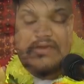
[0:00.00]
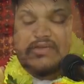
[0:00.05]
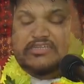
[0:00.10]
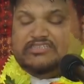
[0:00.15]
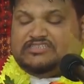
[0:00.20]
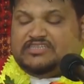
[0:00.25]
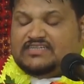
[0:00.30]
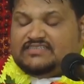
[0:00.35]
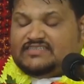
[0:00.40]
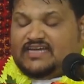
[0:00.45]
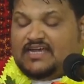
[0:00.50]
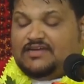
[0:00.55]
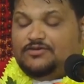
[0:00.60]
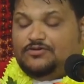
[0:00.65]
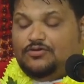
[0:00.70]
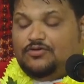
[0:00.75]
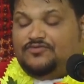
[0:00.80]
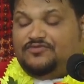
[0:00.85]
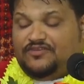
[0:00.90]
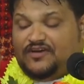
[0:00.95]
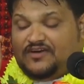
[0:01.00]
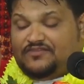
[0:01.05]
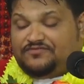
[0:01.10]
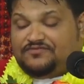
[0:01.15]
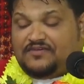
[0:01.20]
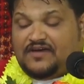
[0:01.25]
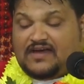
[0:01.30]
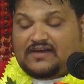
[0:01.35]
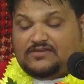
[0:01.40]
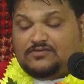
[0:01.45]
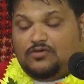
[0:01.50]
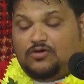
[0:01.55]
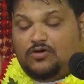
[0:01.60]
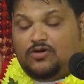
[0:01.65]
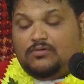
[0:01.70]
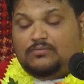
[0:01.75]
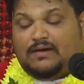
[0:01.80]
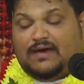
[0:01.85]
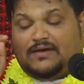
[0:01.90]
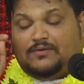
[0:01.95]
He says, I know for a fact
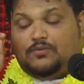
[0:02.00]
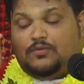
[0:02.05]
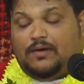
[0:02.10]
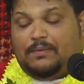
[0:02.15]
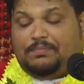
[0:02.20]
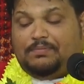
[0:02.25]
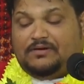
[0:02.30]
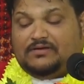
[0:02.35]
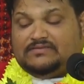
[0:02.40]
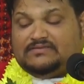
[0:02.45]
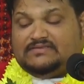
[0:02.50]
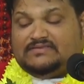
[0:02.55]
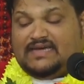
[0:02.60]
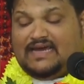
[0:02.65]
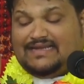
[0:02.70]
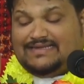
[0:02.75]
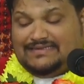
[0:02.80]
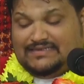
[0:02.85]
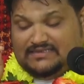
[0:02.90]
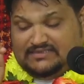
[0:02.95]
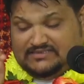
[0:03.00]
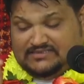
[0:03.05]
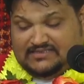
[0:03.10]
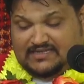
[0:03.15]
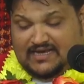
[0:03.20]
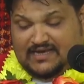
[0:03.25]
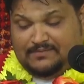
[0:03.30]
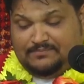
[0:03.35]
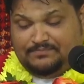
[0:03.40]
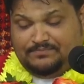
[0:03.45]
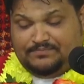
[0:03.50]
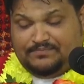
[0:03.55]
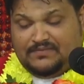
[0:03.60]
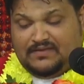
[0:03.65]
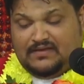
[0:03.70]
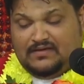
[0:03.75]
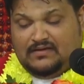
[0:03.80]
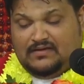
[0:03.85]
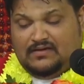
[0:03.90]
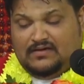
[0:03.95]
all my weapons at this time,
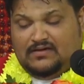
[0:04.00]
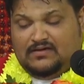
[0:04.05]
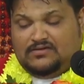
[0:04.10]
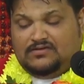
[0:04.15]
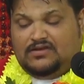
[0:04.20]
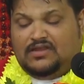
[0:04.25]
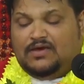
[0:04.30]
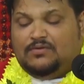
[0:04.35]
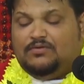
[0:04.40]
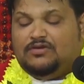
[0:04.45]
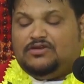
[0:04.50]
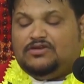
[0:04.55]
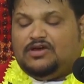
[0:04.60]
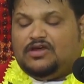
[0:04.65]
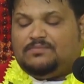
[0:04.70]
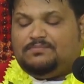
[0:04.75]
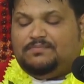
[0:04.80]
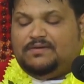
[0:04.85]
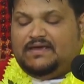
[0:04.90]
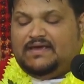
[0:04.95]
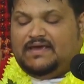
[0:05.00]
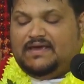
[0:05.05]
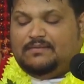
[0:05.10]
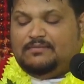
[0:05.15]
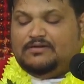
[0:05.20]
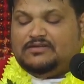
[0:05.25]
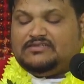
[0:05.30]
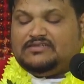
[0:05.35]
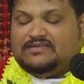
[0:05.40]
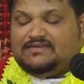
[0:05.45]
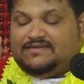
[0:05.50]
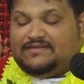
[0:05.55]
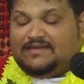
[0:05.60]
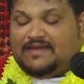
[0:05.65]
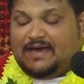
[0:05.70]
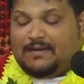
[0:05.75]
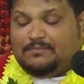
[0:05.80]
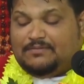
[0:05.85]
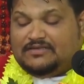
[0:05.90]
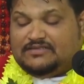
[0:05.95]
they will not be able to
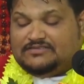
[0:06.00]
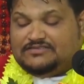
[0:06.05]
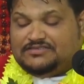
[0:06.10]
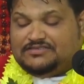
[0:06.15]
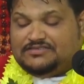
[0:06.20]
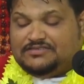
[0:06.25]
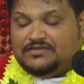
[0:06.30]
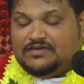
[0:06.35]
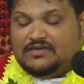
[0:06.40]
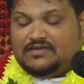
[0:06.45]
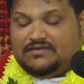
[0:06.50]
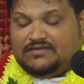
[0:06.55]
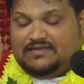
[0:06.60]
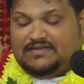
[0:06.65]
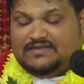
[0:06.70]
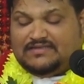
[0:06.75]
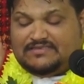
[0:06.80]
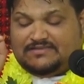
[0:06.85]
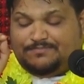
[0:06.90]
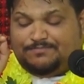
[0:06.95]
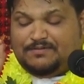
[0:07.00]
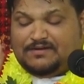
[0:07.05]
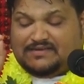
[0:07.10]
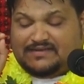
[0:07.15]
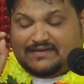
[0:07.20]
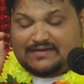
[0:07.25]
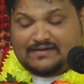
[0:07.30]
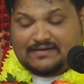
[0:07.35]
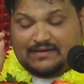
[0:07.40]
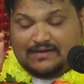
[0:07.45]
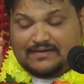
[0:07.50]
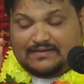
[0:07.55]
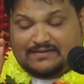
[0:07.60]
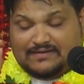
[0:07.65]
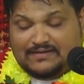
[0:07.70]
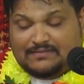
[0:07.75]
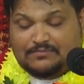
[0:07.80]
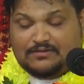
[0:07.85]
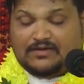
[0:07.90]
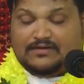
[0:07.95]
damage this particular
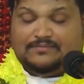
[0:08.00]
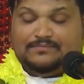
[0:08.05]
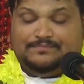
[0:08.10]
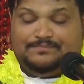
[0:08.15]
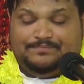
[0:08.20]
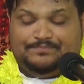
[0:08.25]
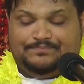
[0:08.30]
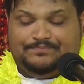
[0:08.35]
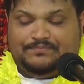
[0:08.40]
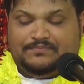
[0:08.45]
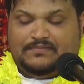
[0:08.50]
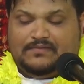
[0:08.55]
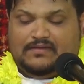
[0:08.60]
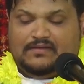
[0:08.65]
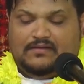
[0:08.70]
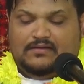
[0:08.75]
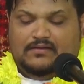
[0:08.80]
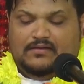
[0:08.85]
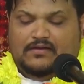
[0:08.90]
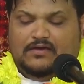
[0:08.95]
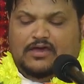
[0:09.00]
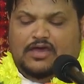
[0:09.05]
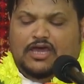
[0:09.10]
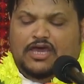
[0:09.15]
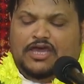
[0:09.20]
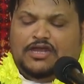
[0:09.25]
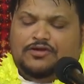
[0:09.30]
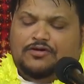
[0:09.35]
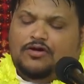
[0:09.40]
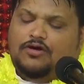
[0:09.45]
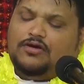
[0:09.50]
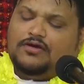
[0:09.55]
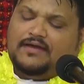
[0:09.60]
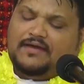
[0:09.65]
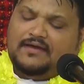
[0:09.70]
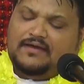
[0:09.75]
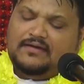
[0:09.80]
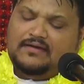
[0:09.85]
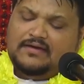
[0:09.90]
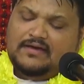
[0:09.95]
demon. In
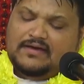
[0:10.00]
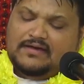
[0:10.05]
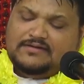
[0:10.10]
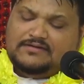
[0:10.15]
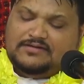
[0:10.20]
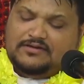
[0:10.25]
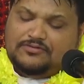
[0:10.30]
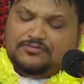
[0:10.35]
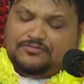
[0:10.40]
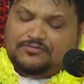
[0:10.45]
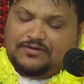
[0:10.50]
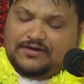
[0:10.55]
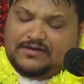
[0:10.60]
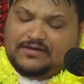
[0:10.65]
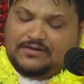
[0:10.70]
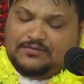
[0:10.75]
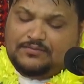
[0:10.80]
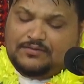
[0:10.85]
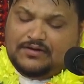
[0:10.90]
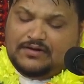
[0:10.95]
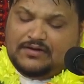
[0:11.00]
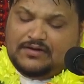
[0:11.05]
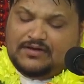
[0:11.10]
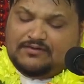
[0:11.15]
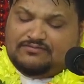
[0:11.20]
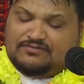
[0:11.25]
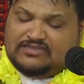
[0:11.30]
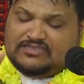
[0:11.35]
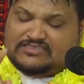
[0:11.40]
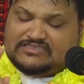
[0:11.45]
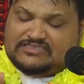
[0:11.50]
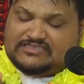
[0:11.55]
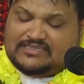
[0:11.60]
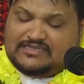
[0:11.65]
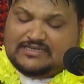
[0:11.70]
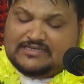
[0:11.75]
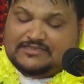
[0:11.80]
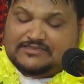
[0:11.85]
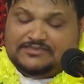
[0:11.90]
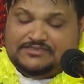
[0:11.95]
order to rid the world of this
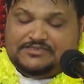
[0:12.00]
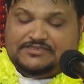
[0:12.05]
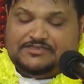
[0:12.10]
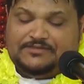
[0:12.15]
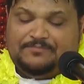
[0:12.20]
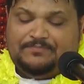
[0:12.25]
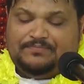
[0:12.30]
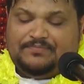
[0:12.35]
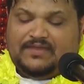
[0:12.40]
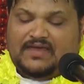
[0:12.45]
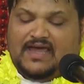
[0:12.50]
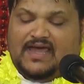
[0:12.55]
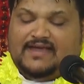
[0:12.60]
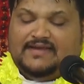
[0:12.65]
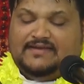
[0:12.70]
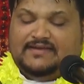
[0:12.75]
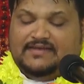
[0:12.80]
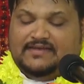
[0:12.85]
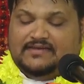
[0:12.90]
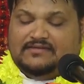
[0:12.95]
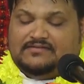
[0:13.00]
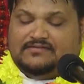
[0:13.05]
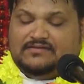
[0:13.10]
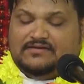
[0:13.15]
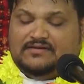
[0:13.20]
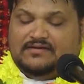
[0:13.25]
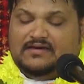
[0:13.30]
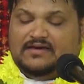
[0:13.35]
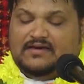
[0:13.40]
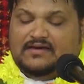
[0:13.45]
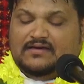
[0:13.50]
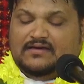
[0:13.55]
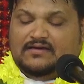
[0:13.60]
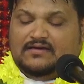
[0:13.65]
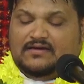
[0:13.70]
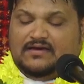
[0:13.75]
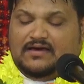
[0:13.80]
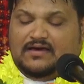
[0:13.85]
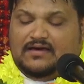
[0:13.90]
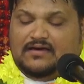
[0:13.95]
scourge, I need to
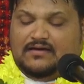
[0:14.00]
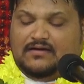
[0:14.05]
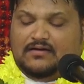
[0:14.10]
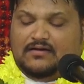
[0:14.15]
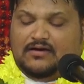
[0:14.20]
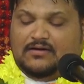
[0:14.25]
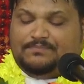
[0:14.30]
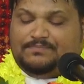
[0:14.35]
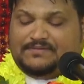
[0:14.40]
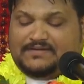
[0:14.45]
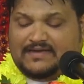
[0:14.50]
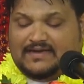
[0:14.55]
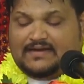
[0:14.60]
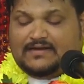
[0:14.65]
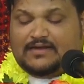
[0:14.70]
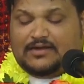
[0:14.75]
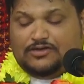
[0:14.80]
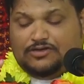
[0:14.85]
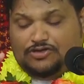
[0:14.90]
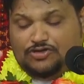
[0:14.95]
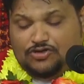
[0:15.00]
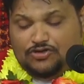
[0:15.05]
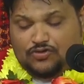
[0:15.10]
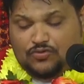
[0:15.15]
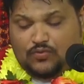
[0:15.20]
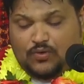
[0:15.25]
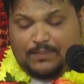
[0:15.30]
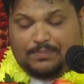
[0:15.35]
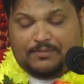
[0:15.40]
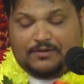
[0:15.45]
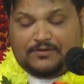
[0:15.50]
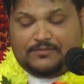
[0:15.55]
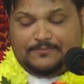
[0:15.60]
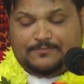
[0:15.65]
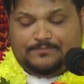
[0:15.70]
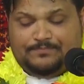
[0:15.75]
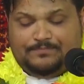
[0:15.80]
obtain a new weapon.